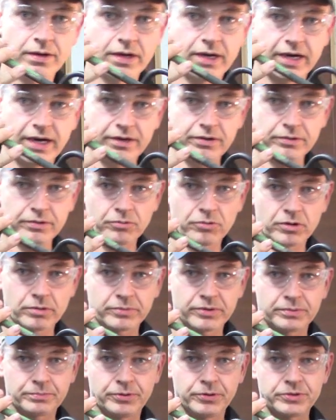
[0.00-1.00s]
don't know where I'm
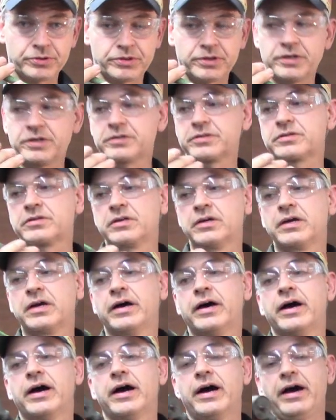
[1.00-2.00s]
going to put this.
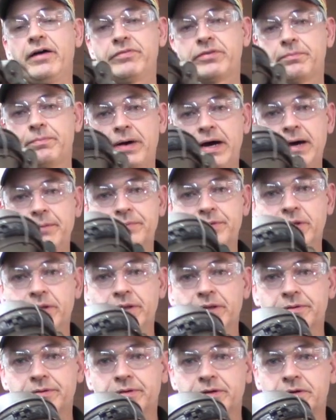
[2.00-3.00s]
I have to pop
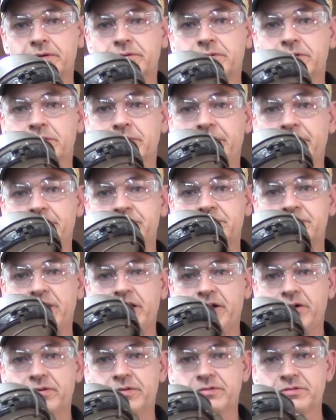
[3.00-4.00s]
the lens
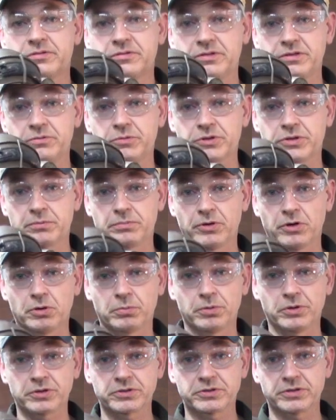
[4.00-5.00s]
out and see what the bulb
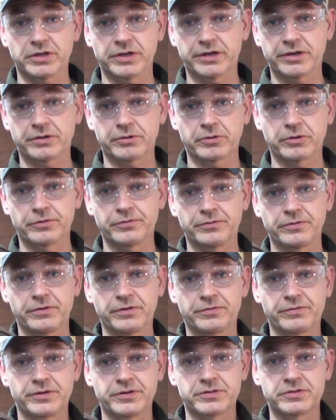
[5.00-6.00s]
looks like, or
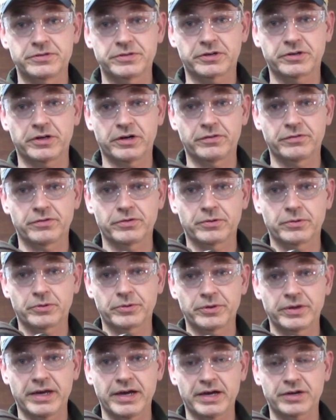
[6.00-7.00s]
if this is a cover or
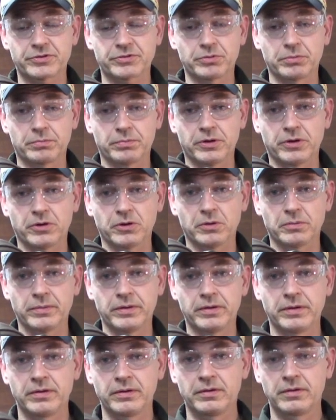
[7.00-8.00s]
the actual bulb.
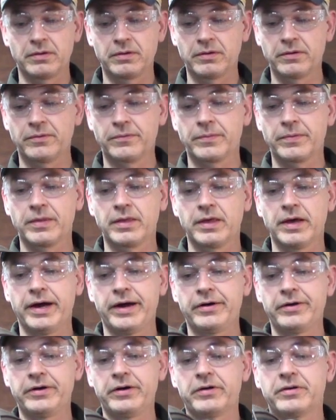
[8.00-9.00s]
I
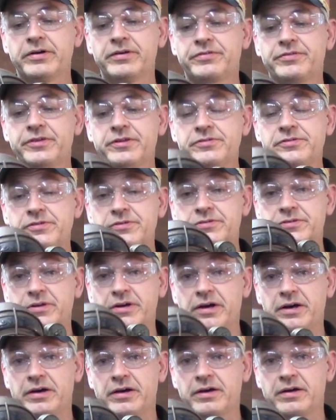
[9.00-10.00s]
don't know. If this is
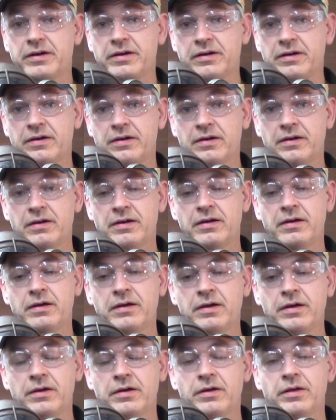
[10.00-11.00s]

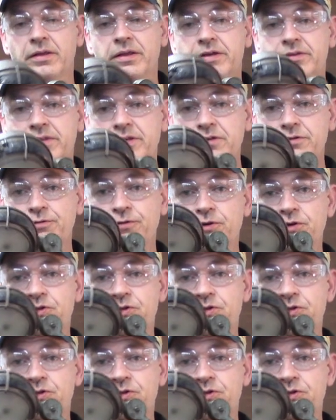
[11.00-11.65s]
like this for